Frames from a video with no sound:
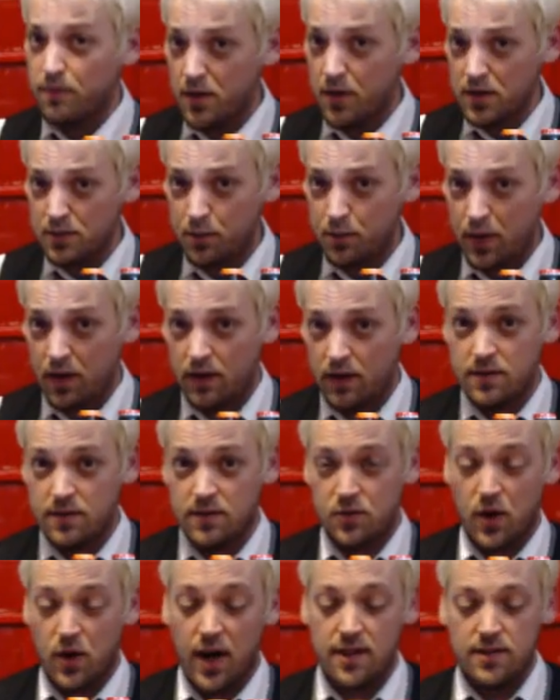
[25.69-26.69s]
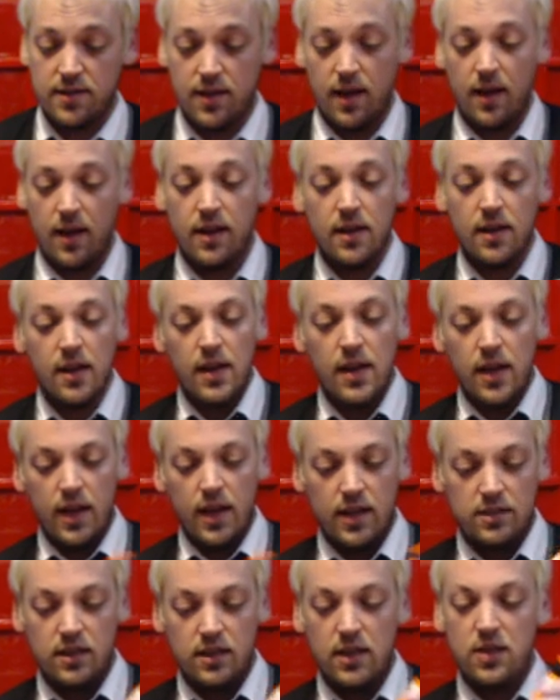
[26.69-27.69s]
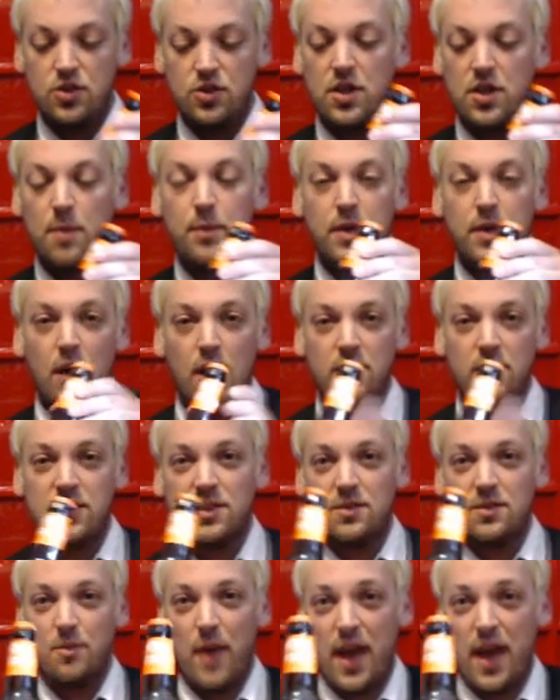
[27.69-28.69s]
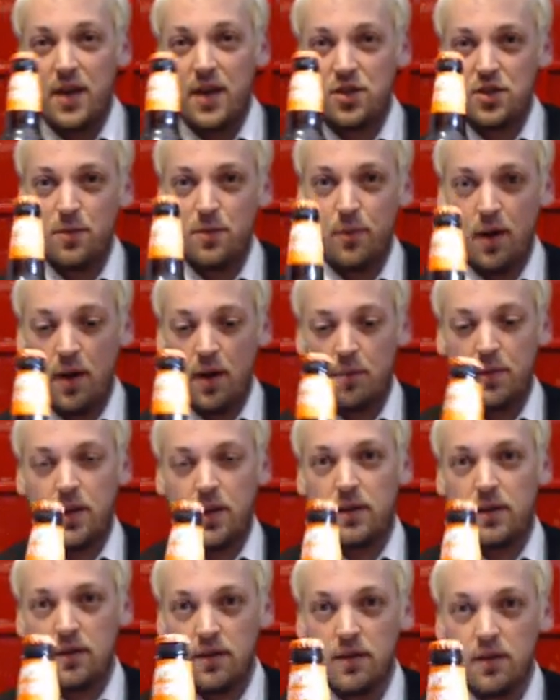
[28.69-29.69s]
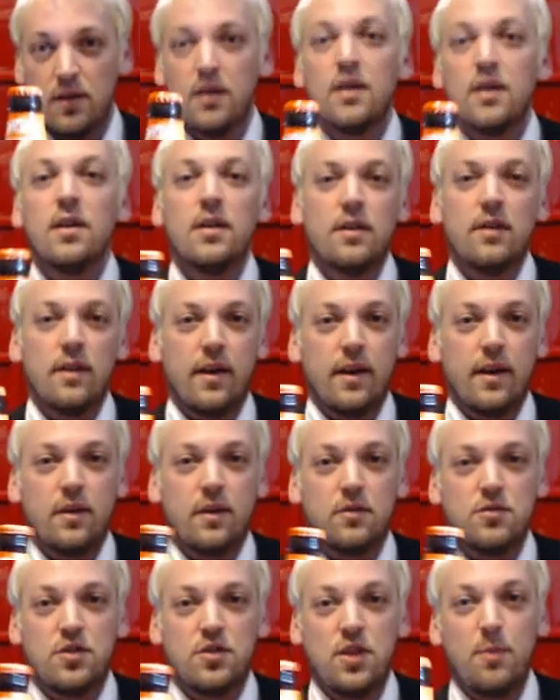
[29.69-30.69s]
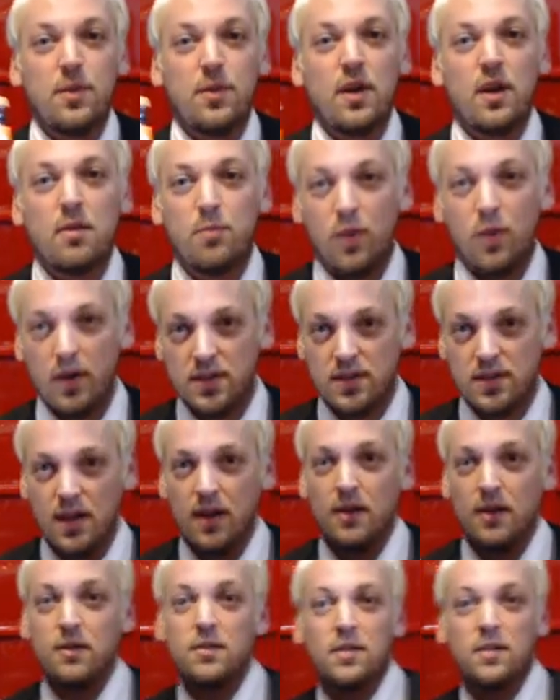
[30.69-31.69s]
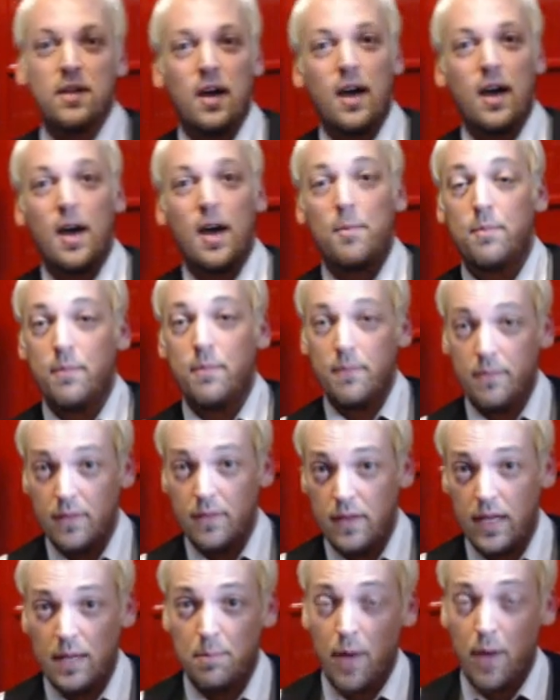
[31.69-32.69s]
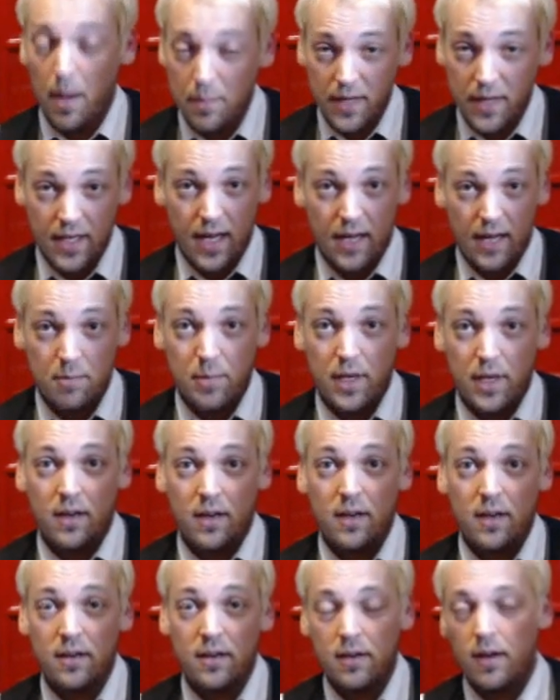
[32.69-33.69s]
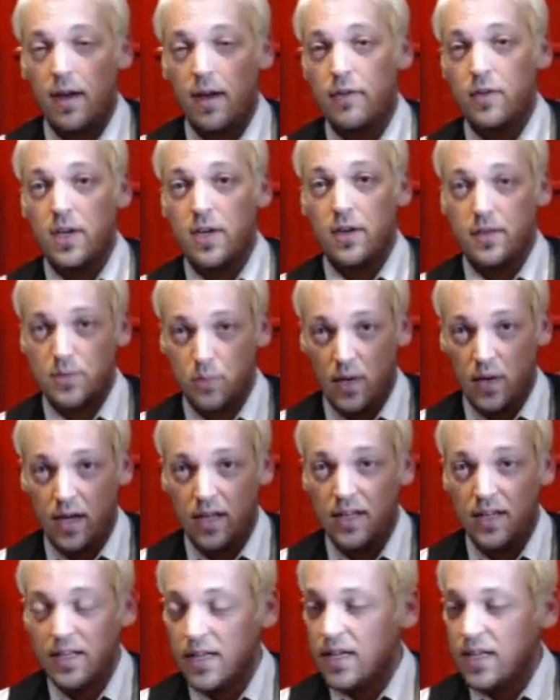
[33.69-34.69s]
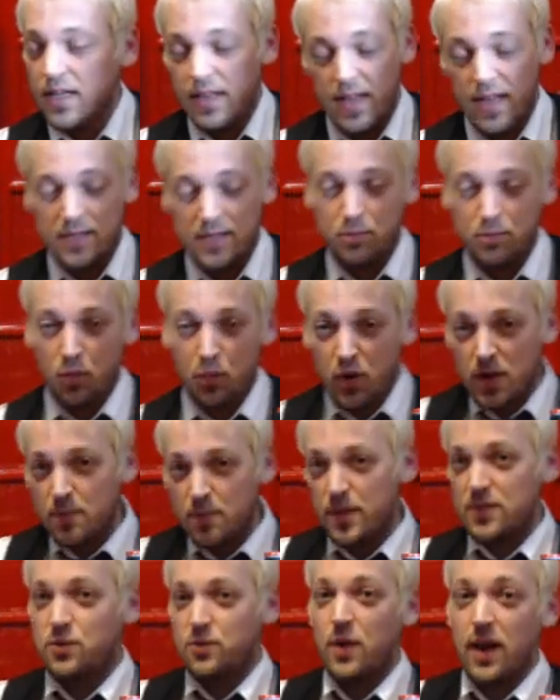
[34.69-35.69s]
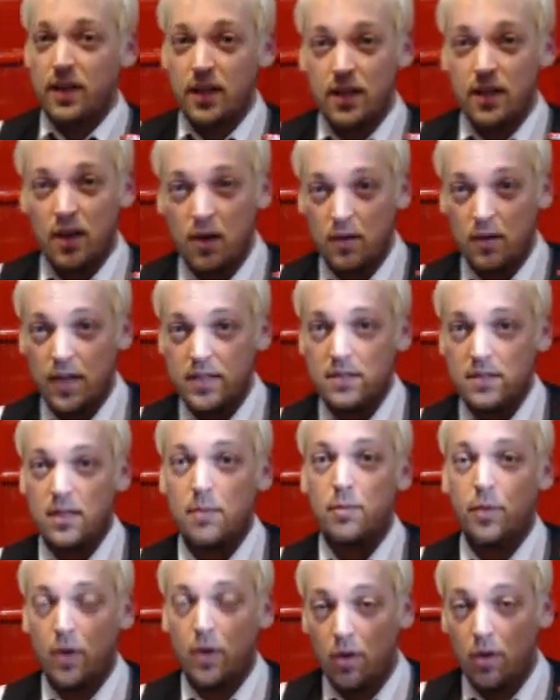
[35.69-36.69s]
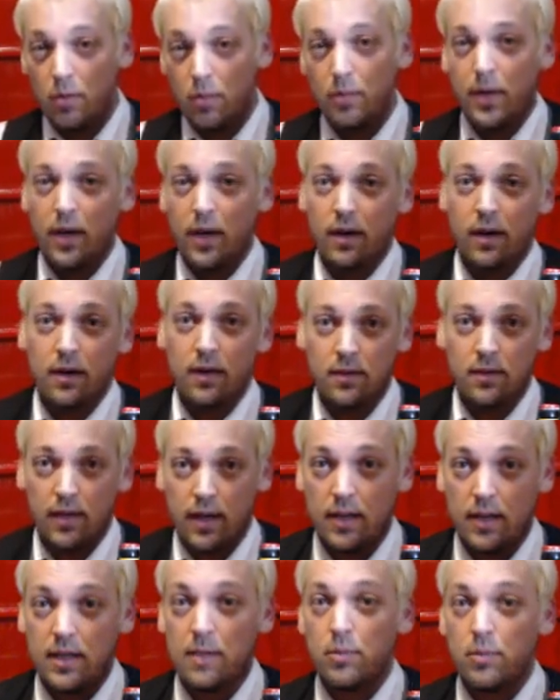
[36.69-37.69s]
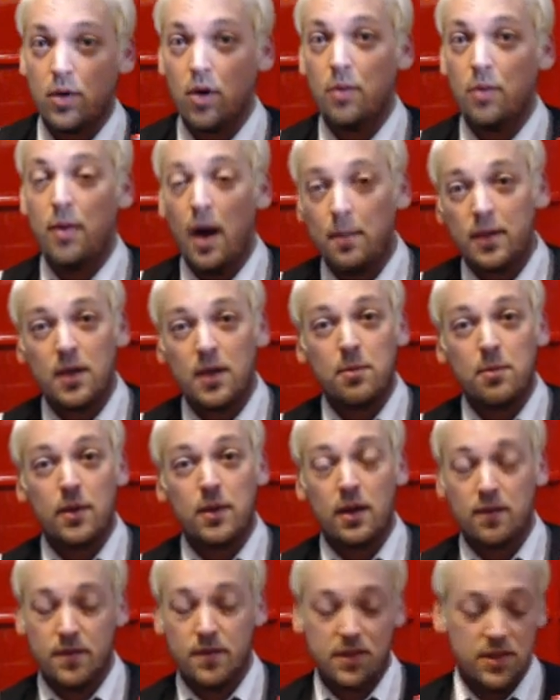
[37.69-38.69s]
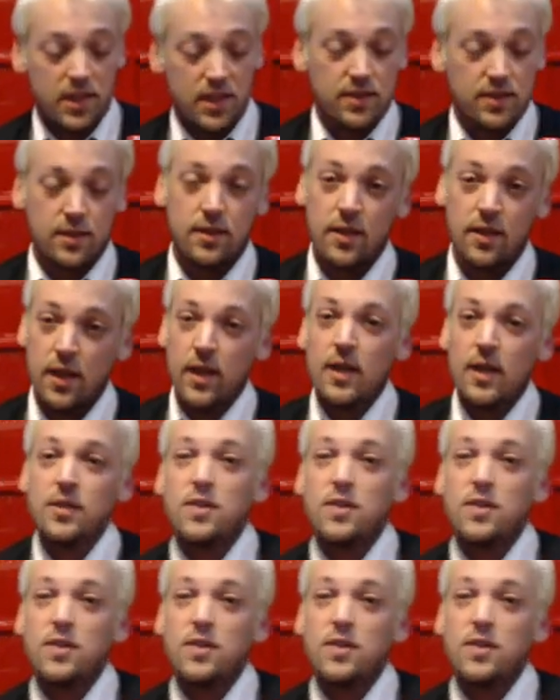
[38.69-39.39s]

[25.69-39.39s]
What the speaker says: our first beer to try today is the Shipyard Smashed Pumpkin. Now, Shipyard puts out the Pumpkinhead beer every year as well. That is pretty much widely known as the Bro beer and the Bro Pumpkin beer of the season.